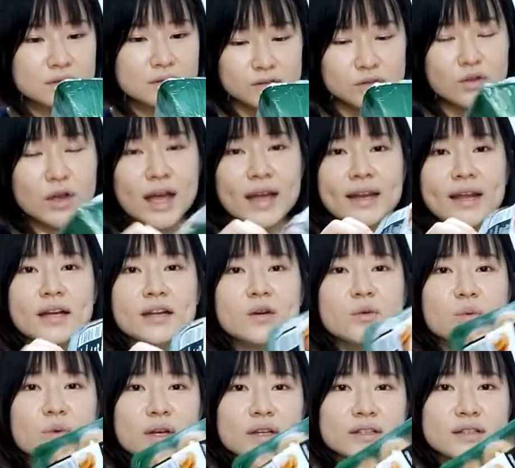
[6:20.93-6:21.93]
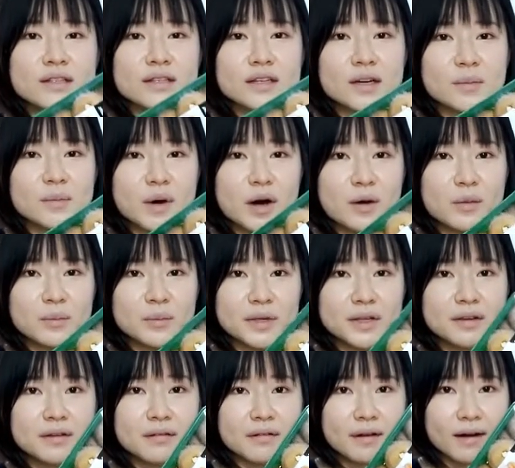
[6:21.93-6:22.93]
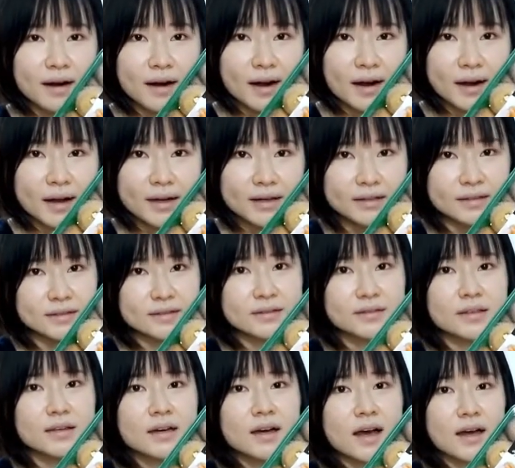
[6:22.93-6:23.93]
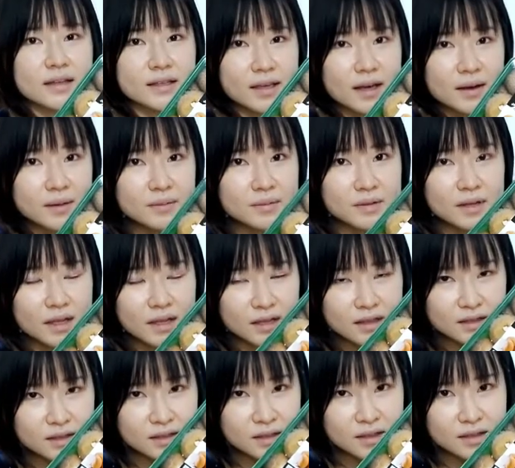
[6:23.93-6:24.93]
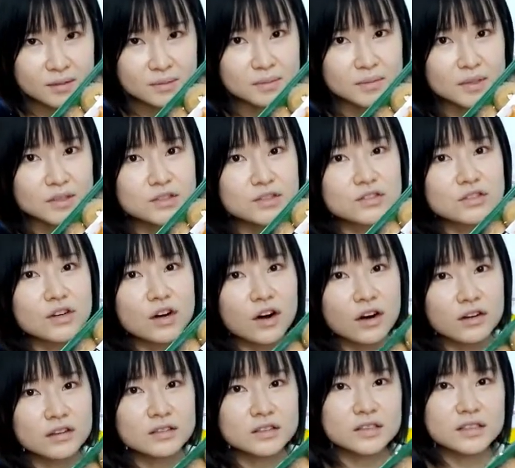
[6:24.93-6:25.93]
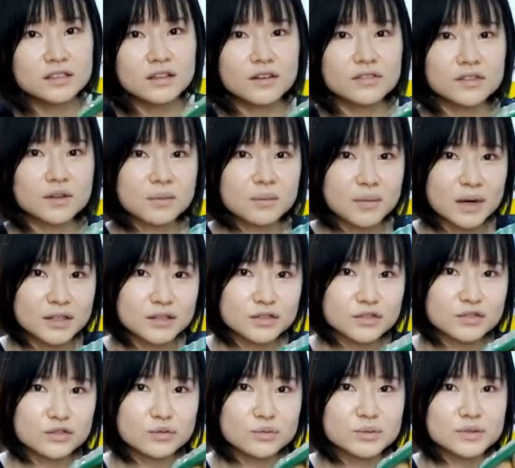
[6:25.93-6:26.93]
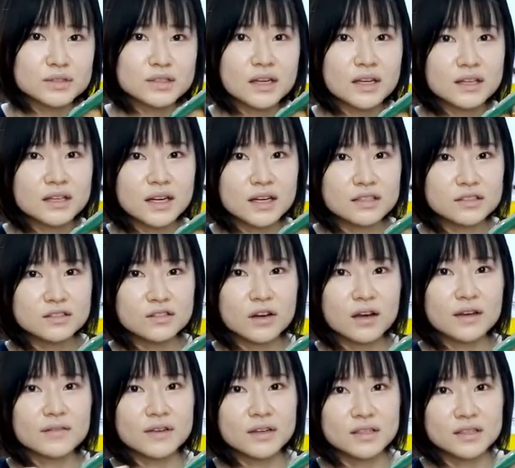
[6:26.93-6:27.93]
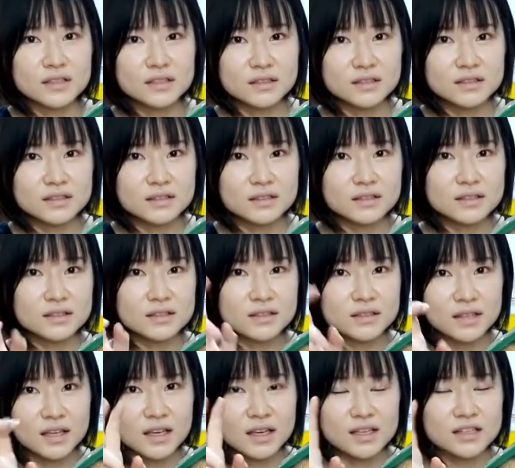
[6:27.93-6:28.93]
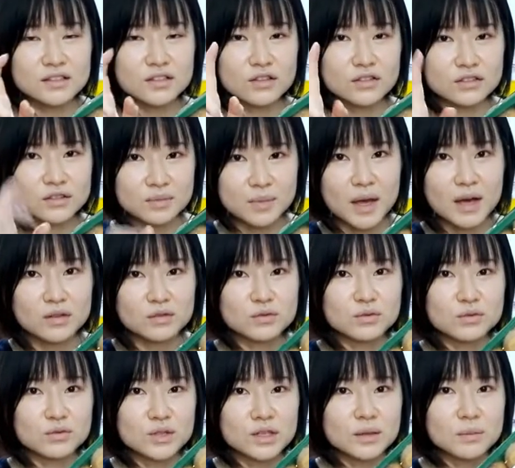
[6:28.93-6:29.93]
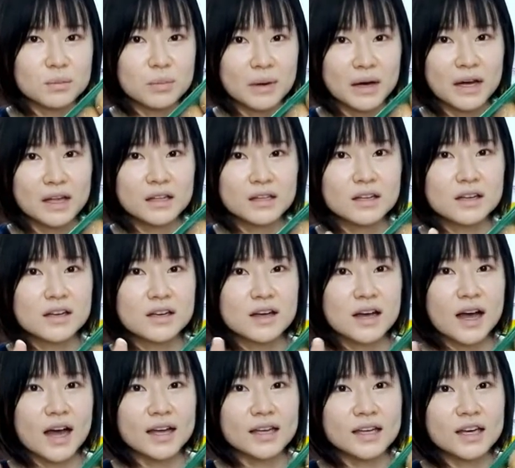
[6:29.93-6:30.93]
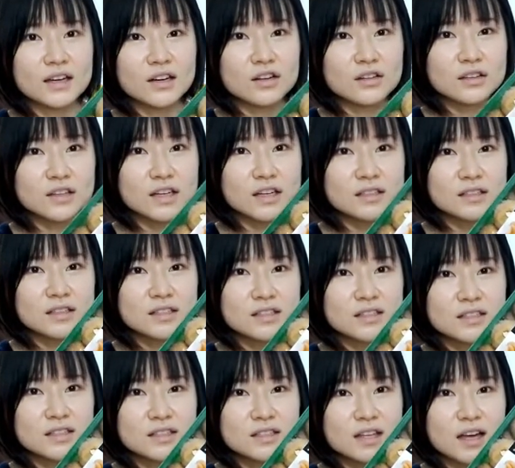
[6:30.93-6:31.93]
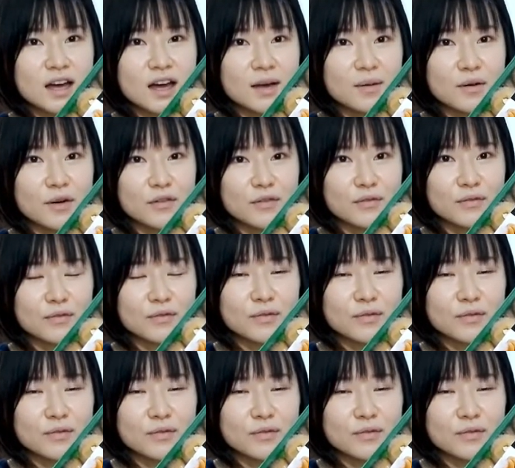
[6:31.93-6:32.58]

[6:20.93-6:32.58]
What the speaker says: So another weird thing about me, right? I can eat majority of the mushrooms that does not have any taste or smell to it, but I cannot take this type of